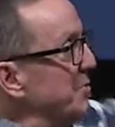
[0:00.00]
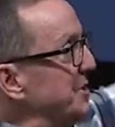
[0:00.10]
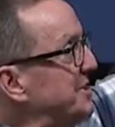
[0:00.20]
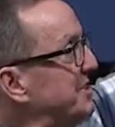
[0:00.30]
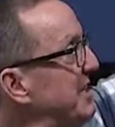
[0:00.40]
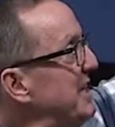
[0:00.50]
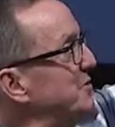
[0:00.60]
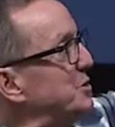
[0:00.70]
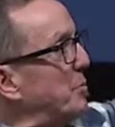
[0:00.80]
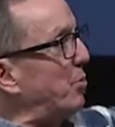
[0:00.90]

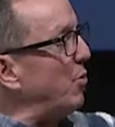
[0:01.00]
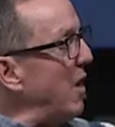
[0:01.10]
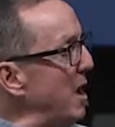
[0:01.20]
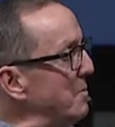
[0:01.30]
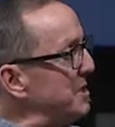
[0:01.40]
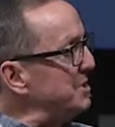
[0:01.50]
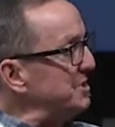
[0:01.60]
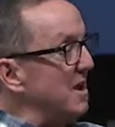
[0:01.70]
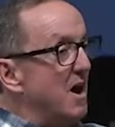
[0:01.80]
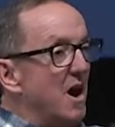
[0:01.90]
receives the promise
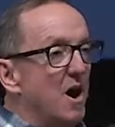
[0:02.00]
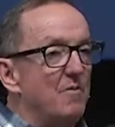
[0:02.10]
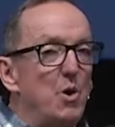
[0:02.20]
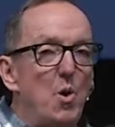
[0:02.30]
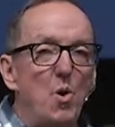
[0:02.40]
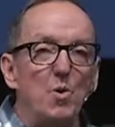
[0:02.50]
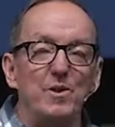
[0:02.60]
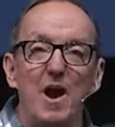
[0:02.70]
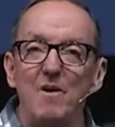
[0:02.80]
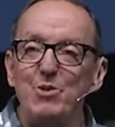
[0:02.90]
of
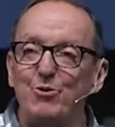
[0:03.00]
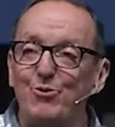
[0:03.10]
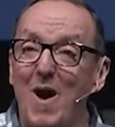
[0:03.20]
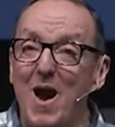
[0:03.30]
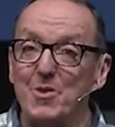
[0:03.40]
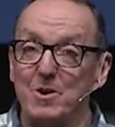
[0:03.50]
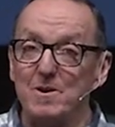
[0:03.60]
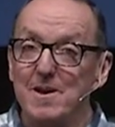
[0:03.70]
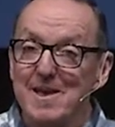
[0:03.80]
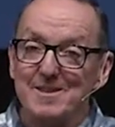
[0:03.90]
the Father. And
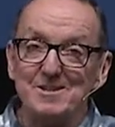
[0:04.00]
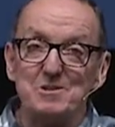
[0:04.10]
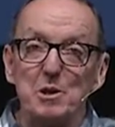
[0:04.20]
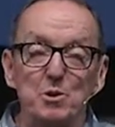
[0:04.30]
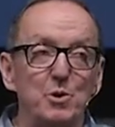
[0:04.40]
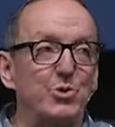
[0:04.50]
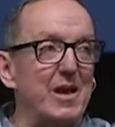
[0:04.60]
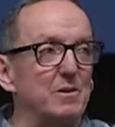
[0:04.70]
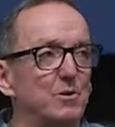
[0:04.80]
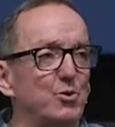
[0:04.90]
this is a Luke
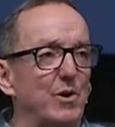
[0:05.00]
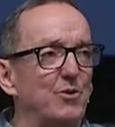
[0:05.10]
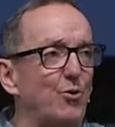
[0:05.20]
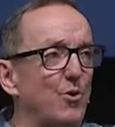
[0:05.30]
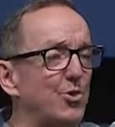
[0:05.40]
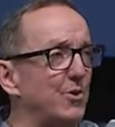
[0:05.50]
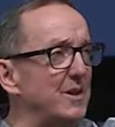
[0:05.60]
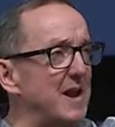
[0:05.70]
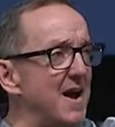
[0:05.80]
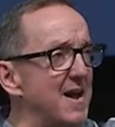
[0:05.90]
thing, Luke
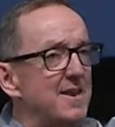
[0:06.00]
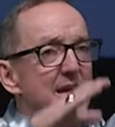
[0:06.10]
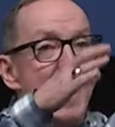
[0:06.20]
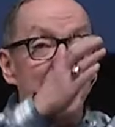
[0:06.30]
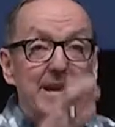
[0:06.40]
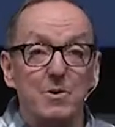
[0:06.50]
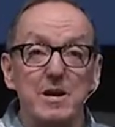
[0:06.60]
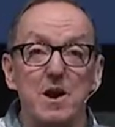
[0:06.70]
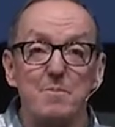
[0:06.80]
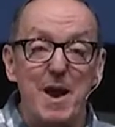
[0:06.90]
24:39. And here we
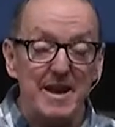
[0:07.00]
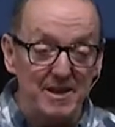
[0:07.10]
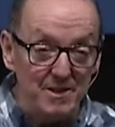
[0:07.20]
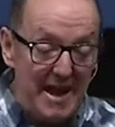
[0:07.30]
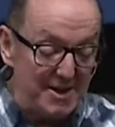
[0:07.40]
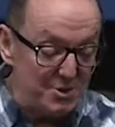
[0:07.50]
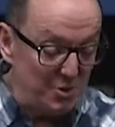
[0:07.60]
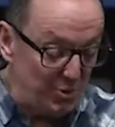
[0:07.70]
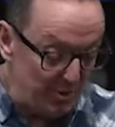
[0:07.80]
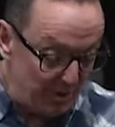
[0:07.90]
are back in Acts
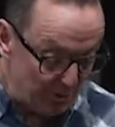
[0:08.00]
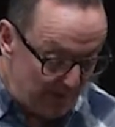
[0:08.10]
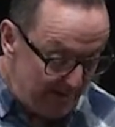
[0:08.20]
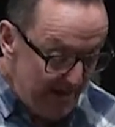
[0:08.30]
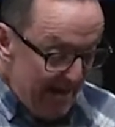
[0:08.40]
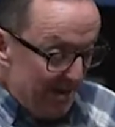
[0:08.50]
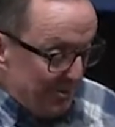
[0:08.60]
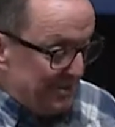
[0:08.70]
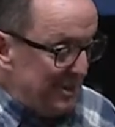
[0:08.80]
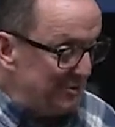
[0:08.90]
2:33. He
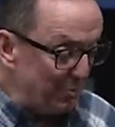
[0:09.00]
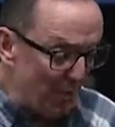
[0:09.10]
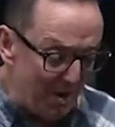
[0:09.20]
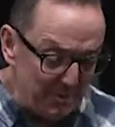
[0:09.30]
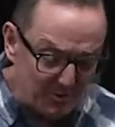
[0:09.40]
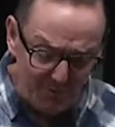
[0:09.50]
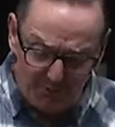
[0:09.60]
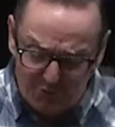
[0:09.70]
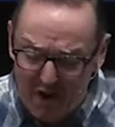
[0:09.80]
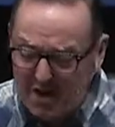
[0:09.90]
receives the promise from the
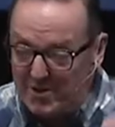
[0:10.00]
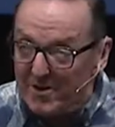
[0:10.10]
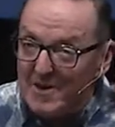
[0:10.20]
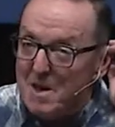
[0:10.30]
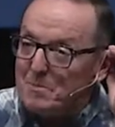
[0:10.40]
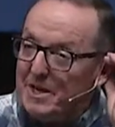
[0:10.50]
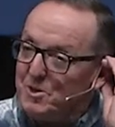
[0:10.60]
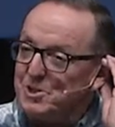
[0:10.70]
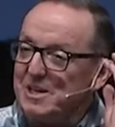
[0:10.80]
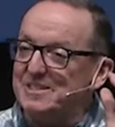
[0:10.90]
Father. Peter says,